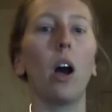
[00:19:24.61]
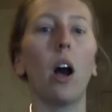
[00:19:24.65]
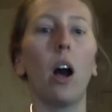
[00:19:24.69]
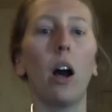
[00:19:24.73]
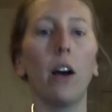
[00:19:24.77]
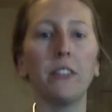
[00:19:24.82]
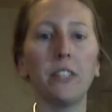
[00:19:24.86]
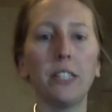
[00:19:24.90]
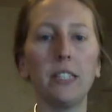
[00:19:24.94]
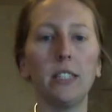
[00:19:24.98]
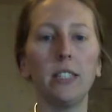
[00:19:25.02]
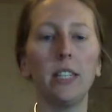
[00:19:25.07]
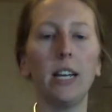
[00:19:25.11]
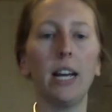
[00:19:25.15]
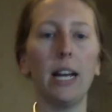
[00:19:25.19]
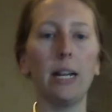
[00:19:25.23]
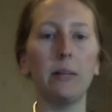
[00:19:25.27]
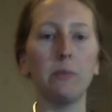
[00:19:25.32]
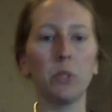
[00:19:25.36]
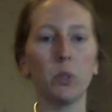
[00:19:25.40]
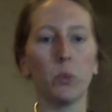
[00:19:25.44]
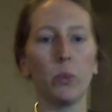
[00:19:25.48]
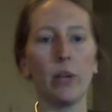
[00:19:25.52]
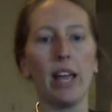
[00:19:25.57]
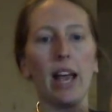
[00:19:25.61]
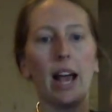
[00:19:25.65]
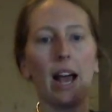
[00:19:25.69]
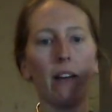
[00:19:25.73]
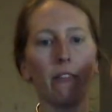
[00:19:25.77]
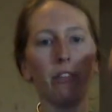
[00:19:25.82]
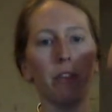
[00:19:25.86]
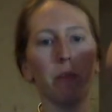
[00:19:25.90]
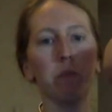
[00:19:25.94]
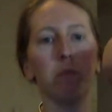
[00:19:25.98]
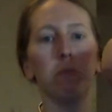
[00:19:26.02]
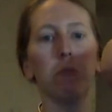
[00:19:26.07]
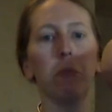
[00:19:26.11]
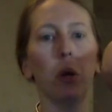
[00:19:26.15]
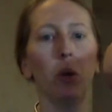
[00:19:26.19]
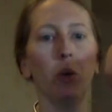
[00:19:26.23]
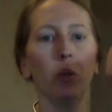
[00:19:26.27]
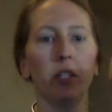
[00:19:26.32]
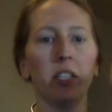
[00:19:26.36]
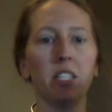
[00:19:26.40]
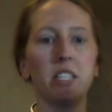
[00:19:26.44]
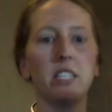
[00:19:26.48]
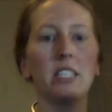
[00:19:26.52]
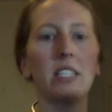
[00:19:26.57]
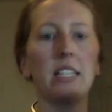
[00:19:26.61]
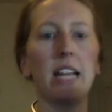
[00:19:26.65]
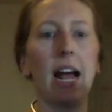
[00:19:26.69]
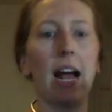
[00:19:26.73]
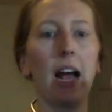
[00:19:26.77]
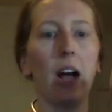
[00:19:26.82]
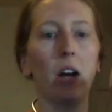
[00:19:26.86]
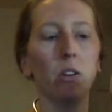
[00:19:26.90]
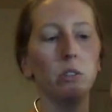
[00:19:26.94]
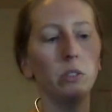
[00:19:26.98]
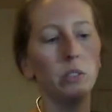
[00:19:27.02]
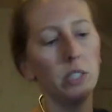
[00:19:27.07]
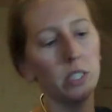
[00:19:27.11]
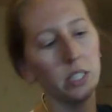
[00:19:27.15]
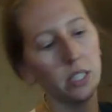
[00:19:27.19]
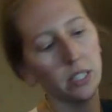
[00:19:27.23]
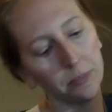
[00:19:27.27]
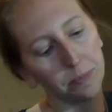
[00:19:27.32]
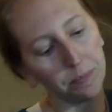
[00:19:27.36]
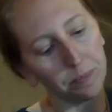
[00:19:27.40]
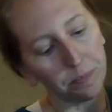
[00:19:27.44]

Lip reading: oftentimes we have the most sounds